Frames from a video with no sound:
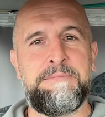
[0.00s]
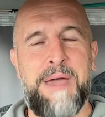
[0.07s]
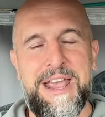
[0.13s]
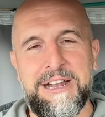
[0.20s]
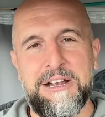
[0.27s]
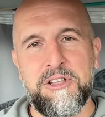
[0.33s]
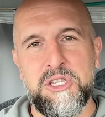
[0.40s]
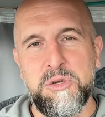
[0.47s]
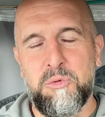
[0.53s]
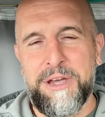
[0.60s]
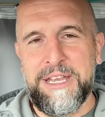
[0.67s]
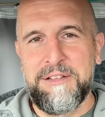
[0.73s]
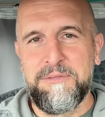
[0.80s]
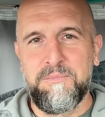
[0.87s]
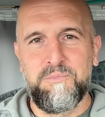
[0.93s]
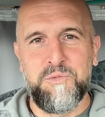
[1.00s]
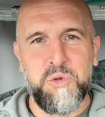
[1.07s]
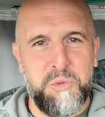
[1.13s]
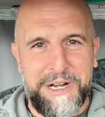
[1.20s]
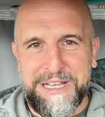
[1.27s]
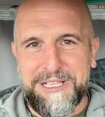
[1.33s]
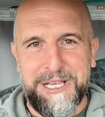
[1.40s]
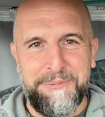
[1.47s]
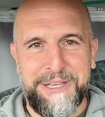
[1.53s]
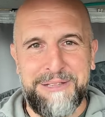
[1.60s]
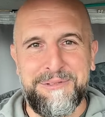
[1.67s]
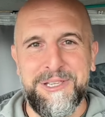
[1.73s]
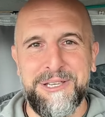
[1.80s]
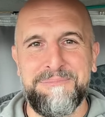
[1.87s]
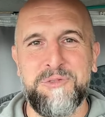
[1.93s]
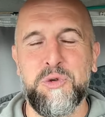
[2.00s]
But England to win 20-something to